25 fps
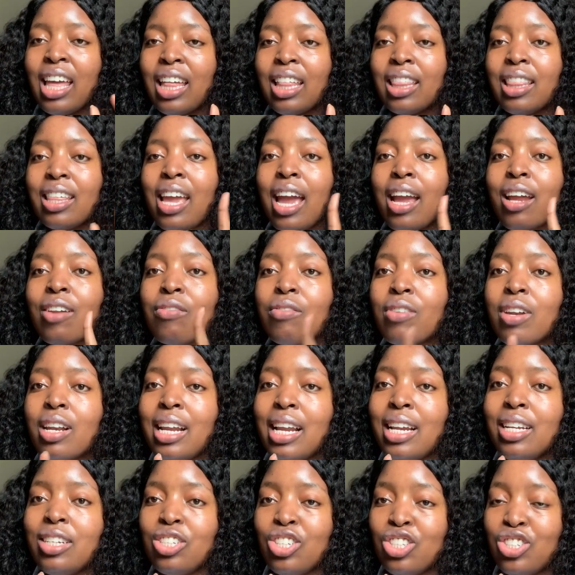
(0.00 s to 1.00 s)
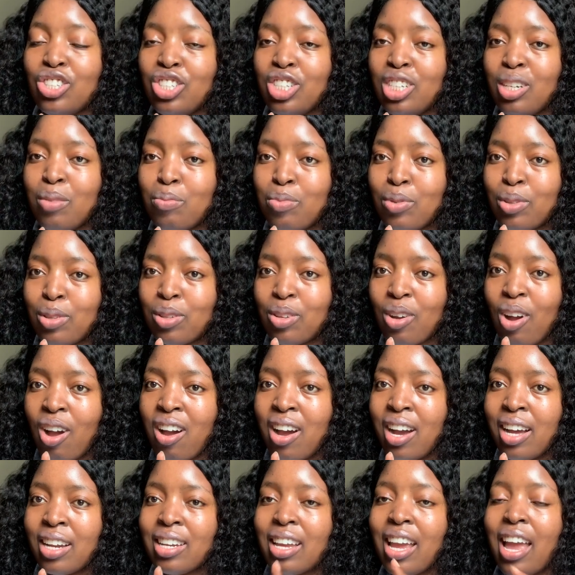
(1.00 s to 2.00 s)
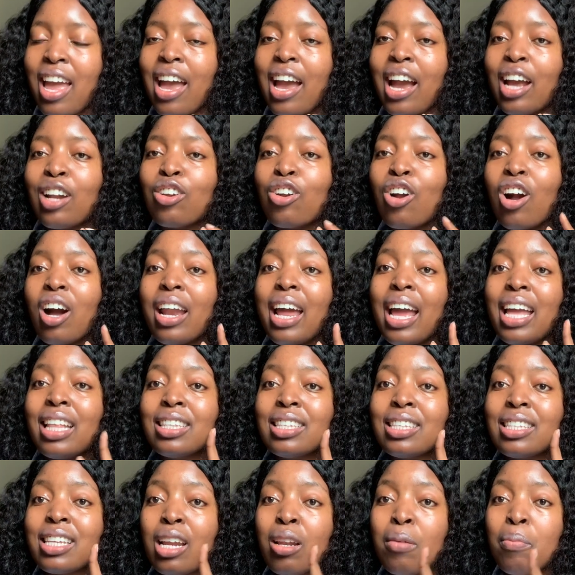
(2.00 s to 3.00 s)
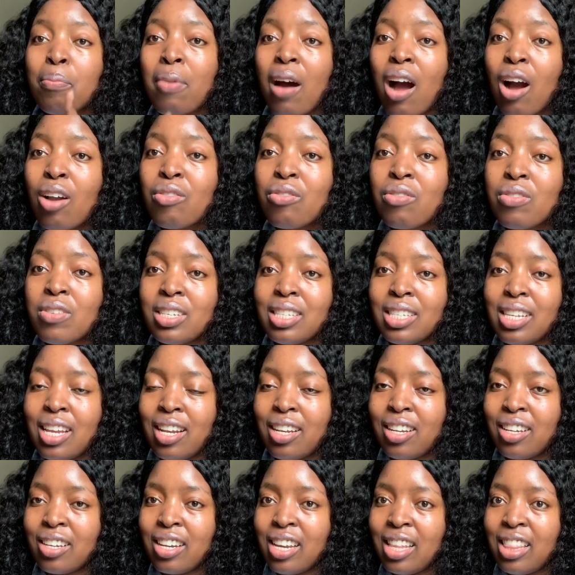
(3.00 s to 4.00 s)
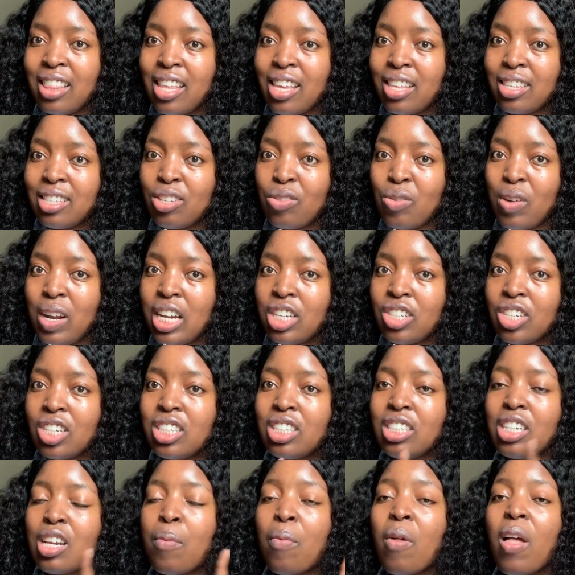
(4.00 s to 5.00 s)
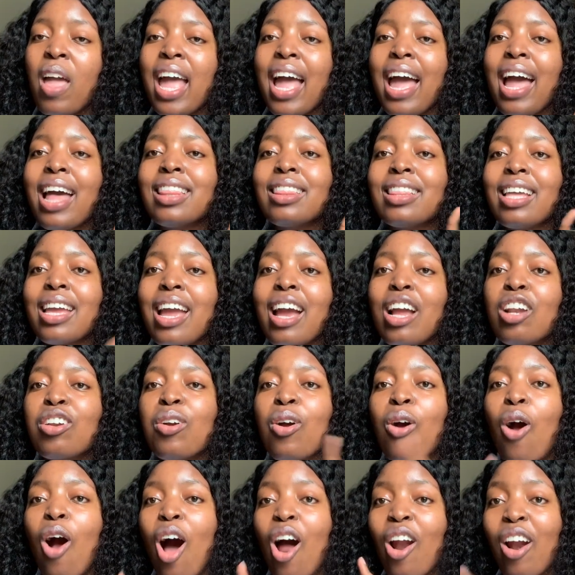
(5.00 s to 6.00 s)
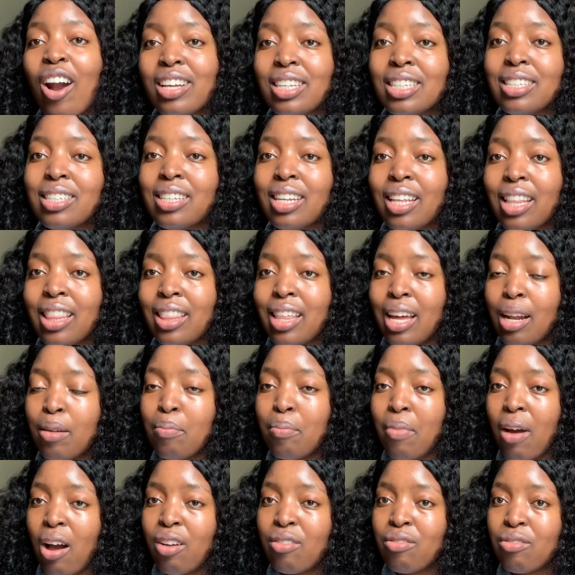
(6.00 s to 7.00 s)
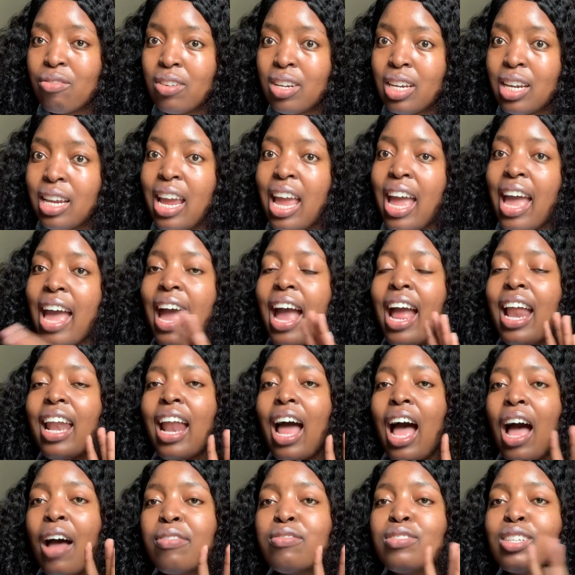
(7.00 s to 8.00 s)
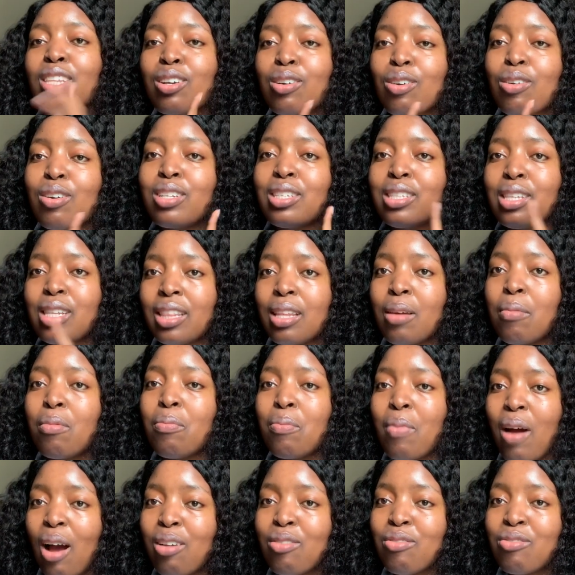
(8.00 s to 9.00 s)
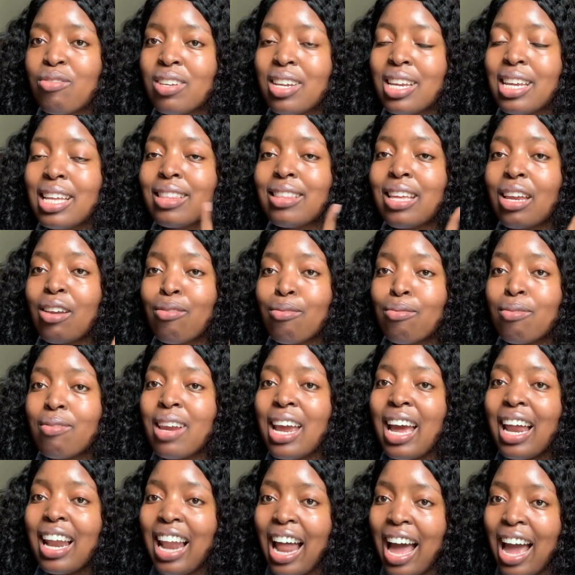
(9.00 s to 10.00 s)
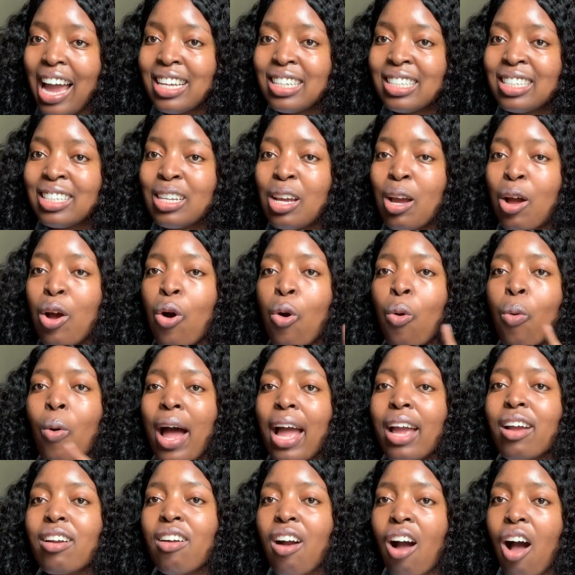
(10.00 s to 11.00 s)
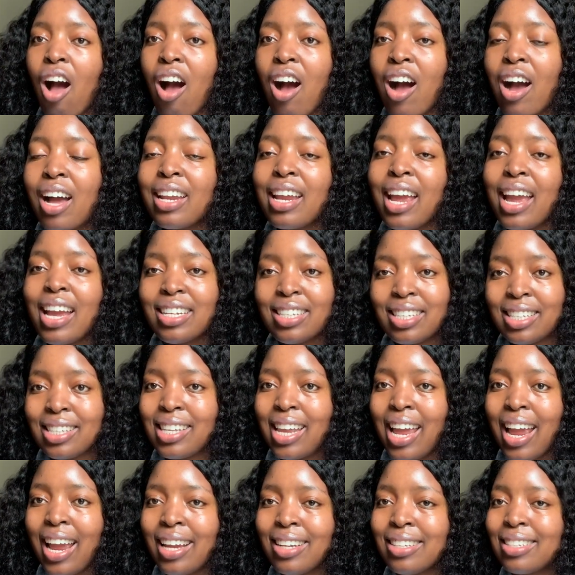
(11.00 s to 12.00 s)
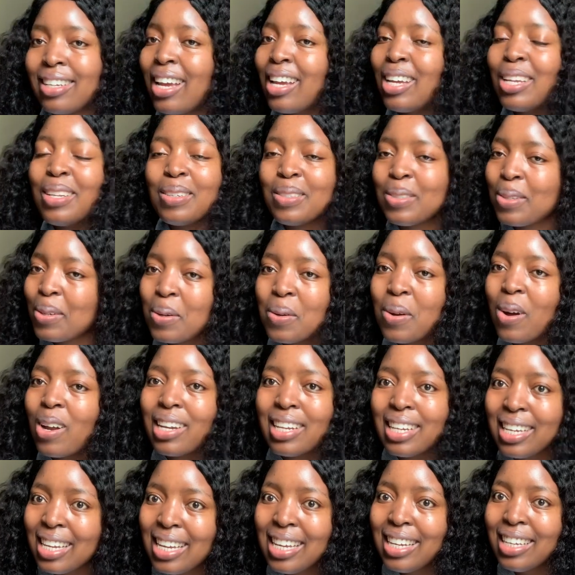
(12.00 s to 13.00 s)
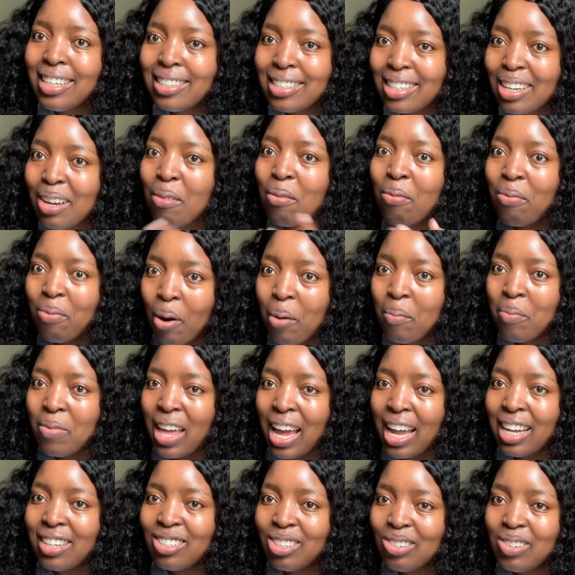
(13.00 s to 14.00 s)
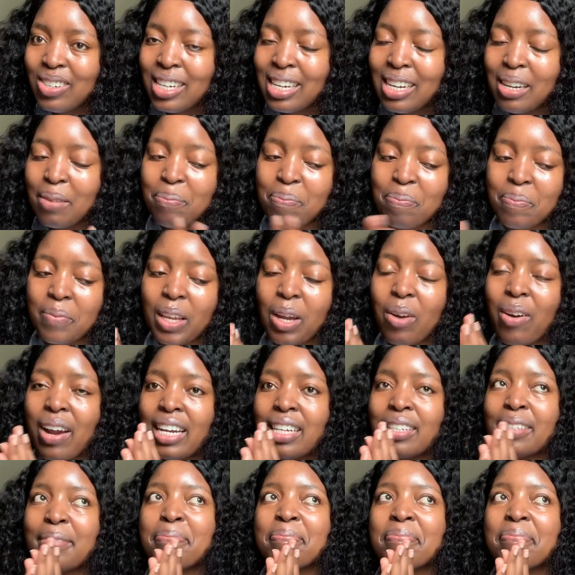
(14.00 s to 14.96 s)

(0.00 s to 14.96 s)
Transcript: They are in relationship with God, and God had set boundaries in this relationship, and they had crossed that boundary. And after crossing the boundary, they realized why God had said, do not eat from that tree, right?